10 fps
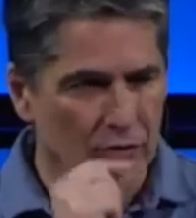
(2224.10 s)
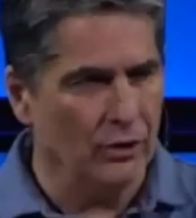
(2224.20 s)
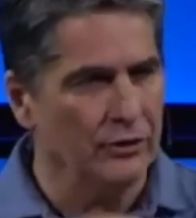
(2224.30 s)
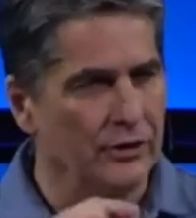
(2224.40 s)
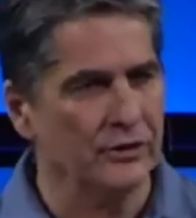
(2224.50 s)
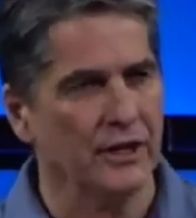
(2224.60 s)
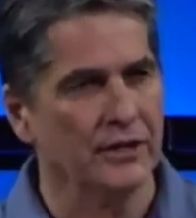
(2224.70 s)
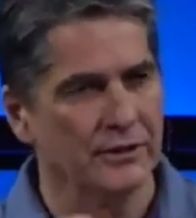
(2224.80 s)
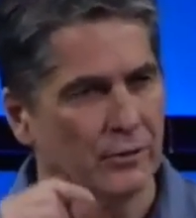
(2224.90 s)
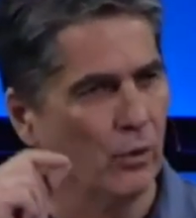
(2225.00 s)
you know these
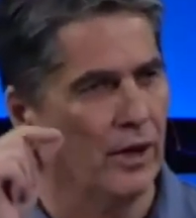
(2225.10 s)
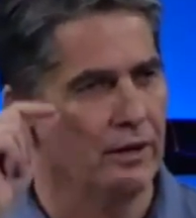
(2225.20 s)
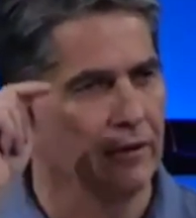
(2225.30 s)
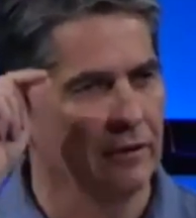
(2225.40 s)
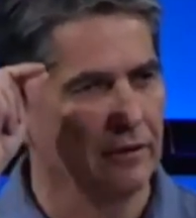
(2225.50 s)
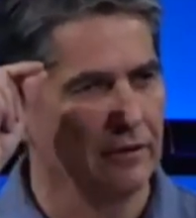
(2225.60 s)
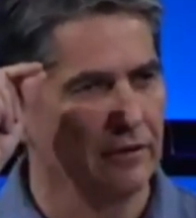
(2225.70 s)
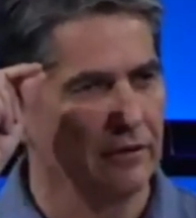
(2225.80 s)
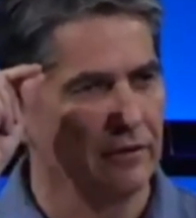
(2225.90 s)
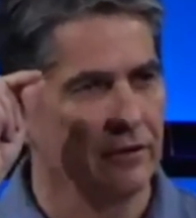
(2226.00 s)
things and what?
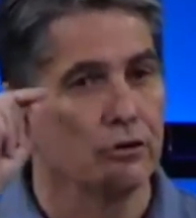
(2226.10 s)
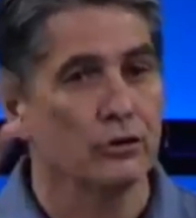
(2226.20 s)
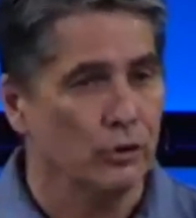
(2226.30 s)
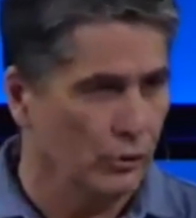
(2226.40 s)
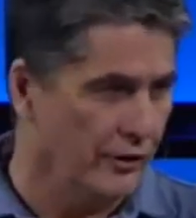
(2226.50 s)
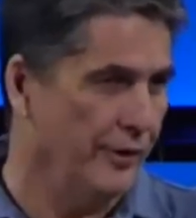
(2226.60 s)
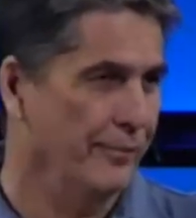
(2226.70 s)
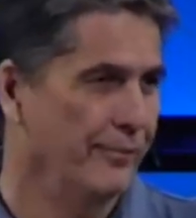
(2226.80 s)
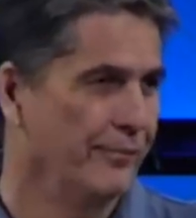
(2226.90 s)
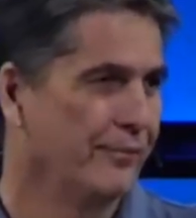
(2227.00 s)
Do
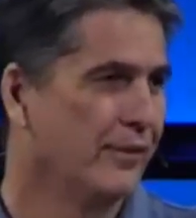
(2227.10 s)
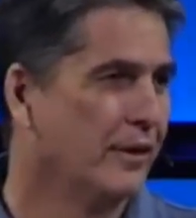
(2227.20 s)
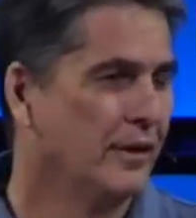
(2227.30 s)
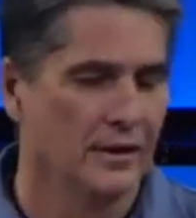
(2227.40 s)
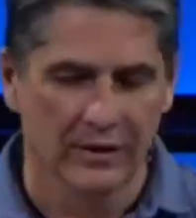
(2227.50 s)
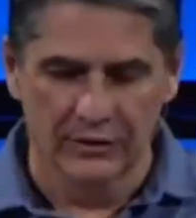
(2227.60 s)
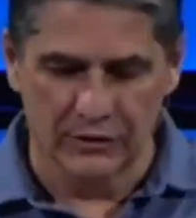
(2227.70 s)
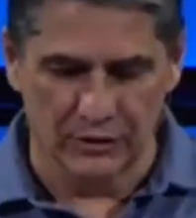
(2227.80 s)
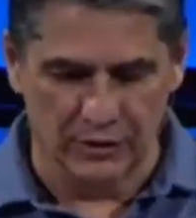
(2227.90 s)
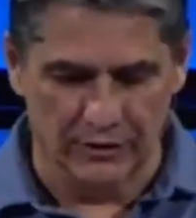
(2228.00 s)
them.
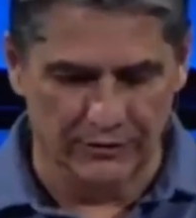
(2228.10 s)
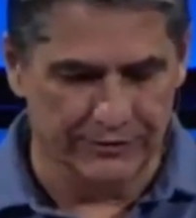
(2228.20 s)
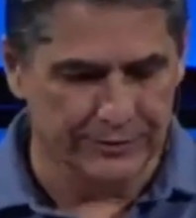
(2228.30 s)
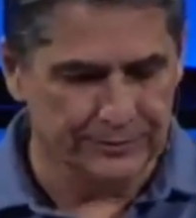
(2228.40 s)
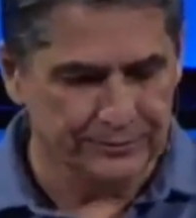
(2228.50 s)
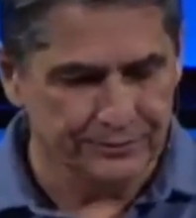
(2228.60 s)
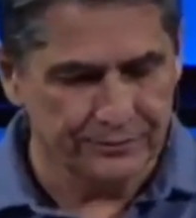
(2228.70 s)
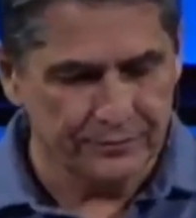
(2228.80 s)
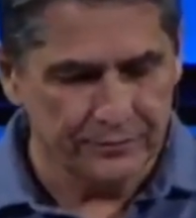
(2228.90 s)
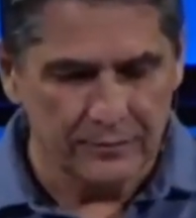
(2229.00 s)
Serve.
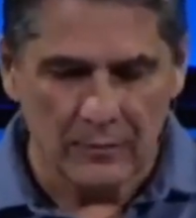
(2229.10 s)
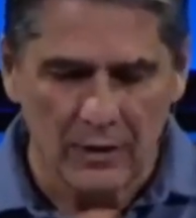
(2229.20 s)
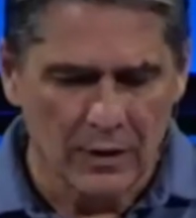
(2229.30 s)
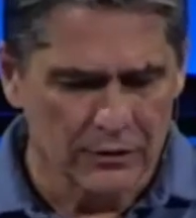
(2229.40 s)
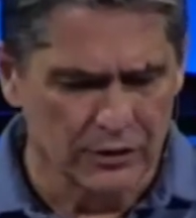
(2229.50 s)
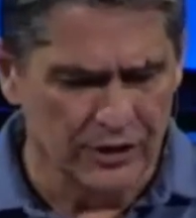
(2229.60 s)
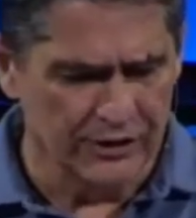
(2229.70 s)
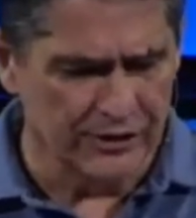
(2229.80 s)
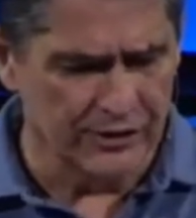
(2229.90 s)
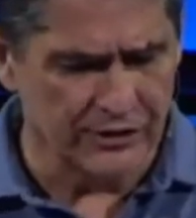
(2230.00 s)
So
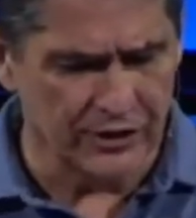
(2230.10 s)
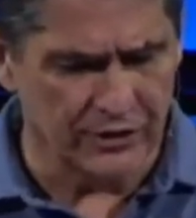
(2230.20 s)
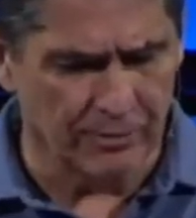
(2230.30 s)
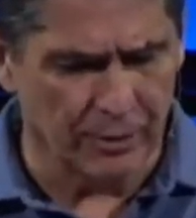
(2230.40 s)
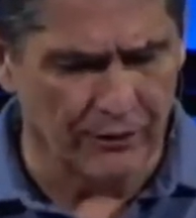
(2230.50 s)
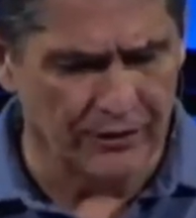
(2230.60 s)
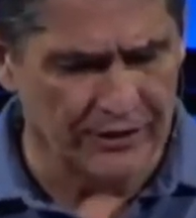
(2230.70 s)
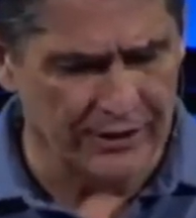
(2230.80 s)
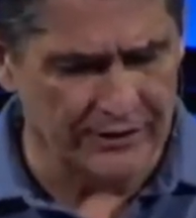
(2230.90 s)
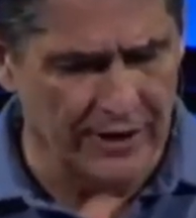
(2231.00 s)
Jesus is such a
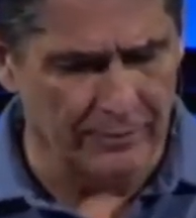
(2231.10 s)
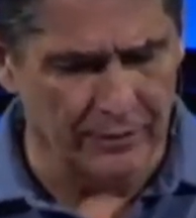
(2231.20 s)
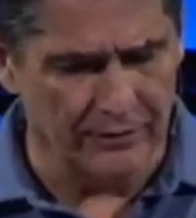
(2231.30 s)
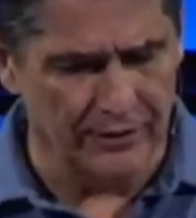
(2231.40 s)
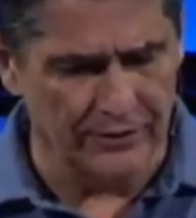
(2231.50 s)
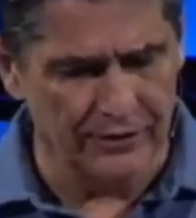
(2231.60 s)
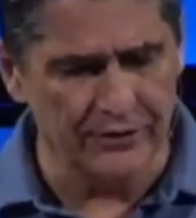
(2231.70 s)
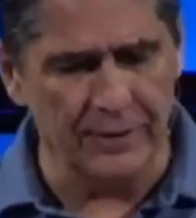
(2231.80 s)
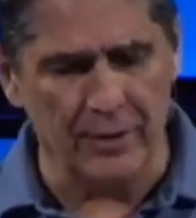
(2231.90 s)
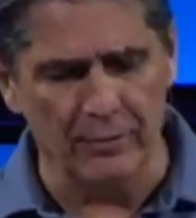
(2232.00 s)
perfect example of this. Let's
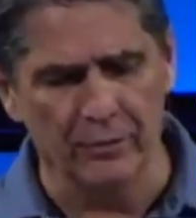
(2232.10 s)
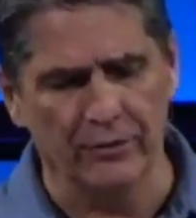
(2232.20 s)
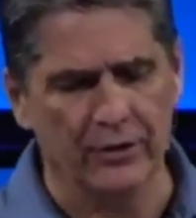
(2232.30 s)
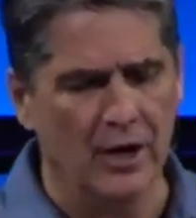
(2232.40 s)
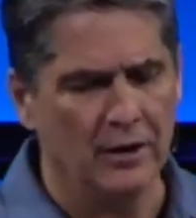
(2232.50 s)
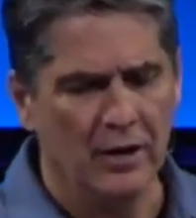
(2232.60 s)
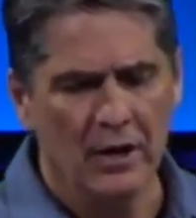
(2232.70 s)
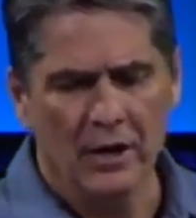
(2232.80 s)
keep on moving on.